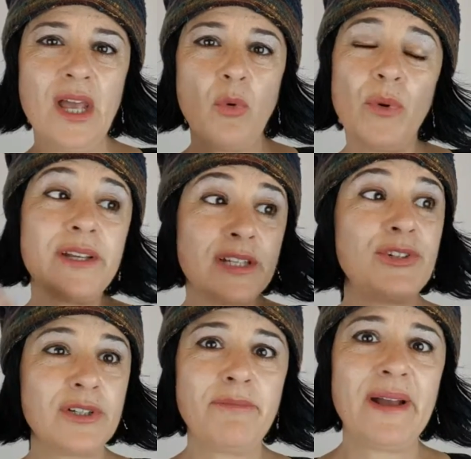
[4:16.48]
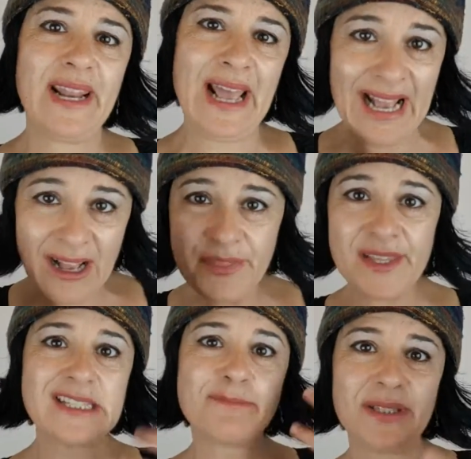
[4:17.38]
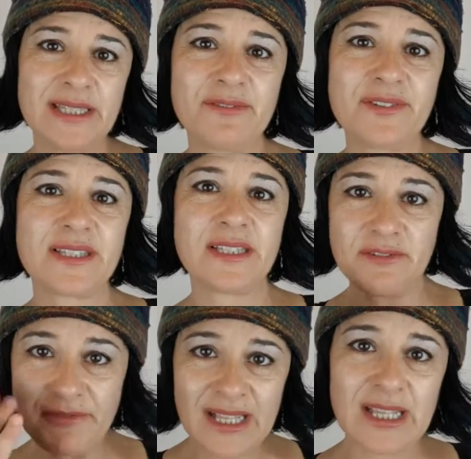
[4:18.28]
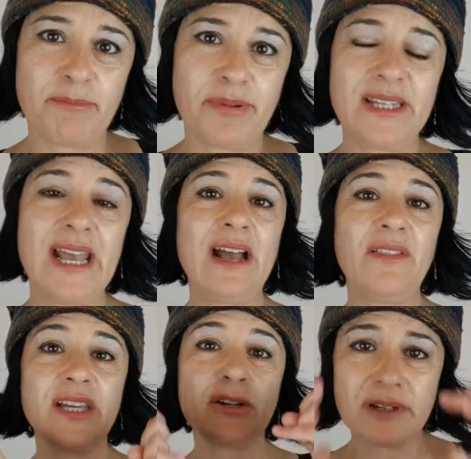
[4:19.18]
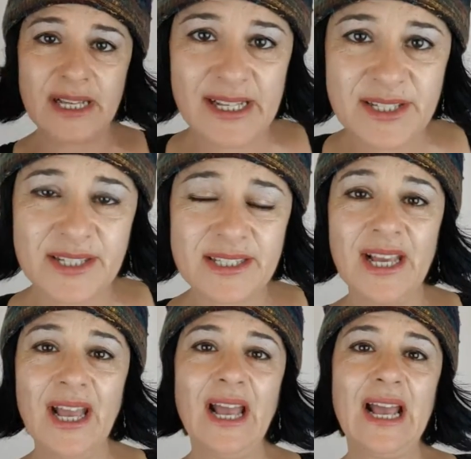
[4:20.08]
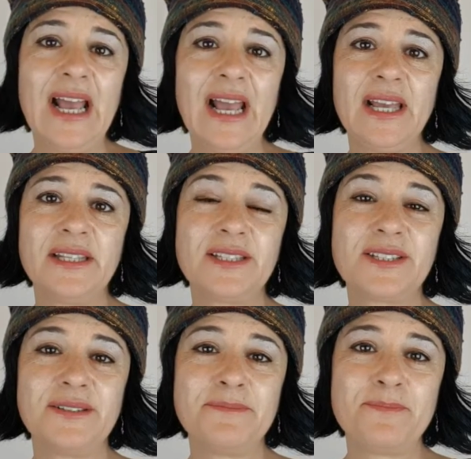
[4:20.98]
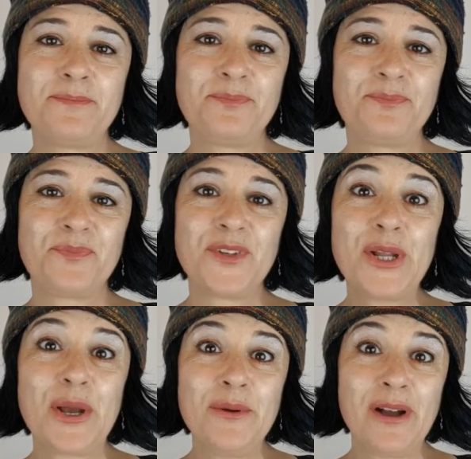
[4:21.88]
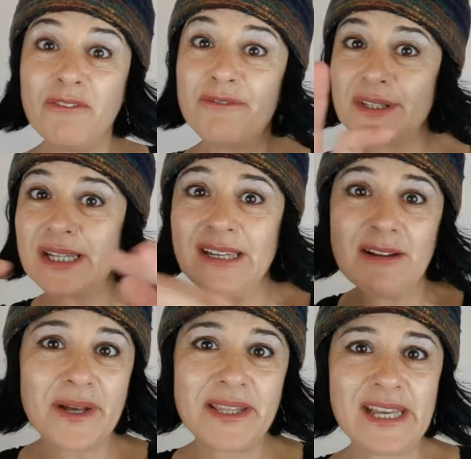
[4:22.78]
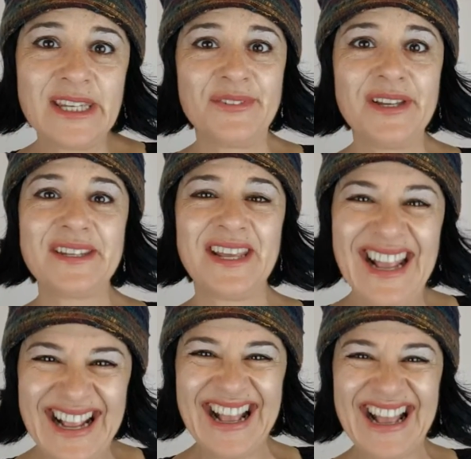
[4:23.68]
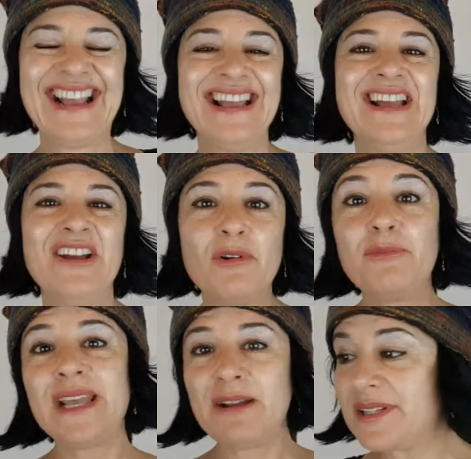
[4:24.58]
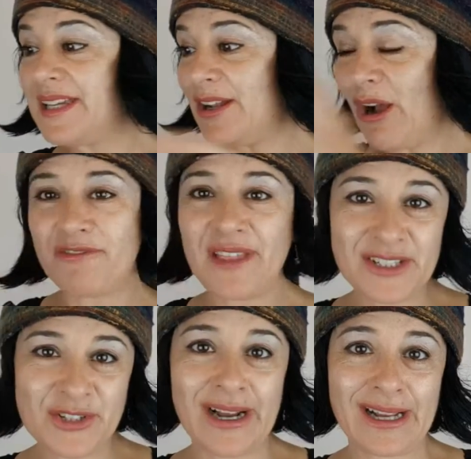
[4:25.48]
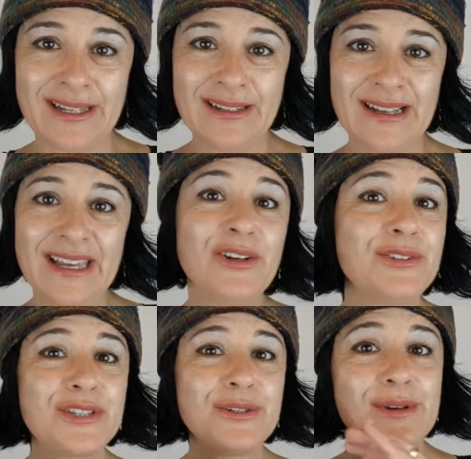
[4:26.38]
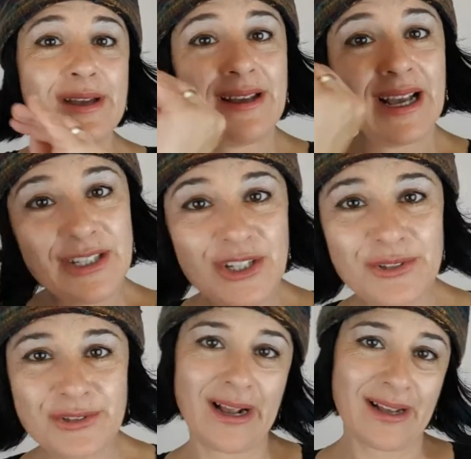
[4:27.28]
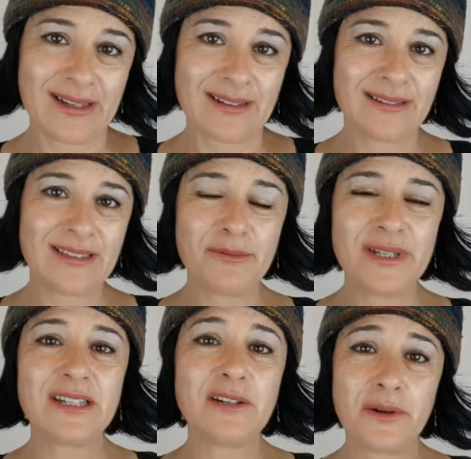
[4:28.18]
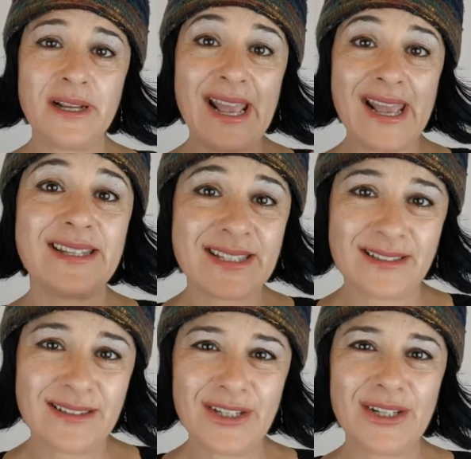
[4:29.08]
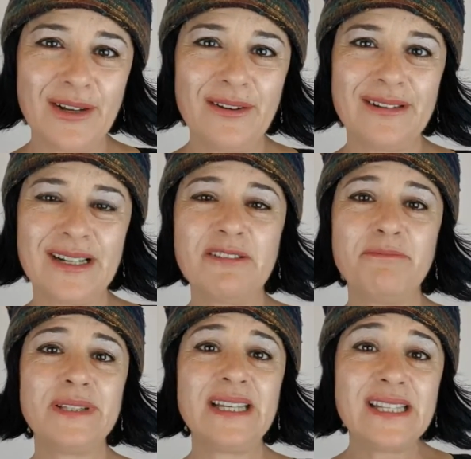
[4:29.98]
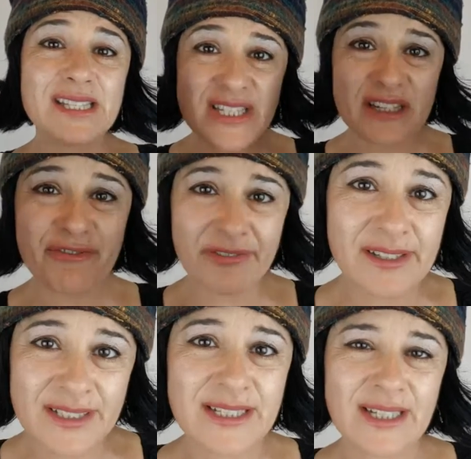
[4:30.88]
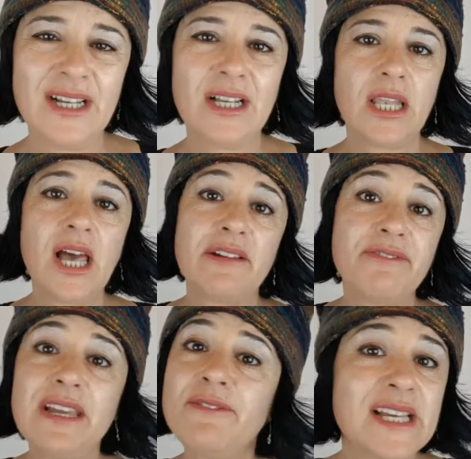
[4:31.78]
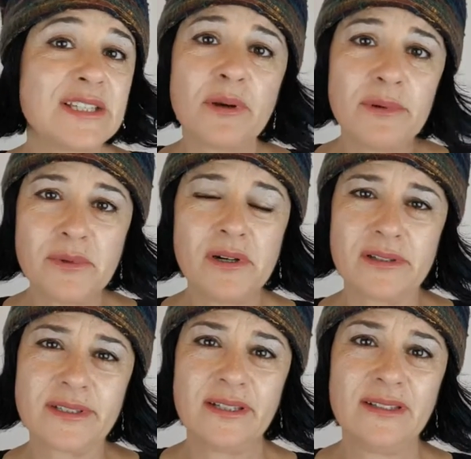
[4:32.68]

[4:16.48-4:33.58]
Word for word: we're going to talk about how these beliefs develop and how they're created. And, you know, hopefully by the end of it, we'll be able to get off that track and onto a new track that we can create, you know, a completely different life if that's what we want.